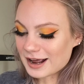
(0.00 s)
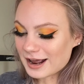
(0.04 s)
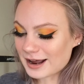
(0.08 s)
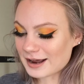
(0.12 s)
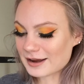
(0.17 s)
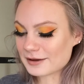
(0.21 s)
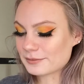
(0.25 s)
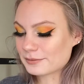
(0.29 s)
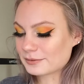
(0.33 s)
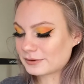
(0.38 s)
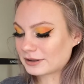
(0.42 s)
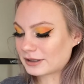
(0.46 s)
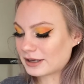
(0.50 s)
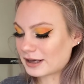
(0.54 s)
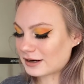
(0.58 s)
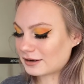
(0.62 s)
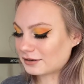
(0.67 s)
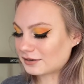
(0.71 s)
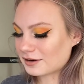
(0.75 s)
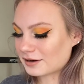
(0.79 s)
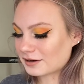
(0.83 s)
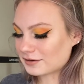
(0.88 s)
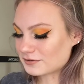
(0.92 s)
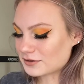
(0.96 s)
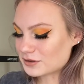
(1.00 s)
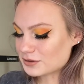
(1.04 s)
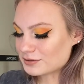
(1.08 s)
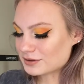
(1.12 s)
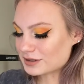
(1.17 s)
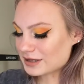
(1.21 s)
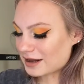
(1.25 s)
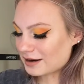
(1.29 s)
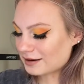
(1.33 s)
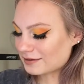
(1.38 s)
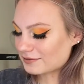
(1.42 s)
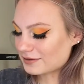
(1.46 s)
I will get a lot of use
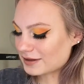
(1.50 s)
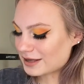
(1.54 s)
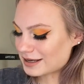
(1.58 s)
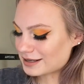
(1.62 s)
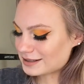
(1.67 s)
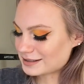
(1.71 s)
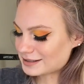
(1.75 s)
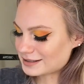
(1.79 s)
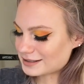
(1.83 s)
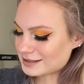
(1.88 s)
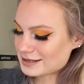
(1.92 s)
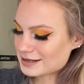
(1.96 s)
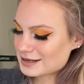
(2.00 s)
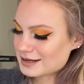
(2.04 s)
out of this.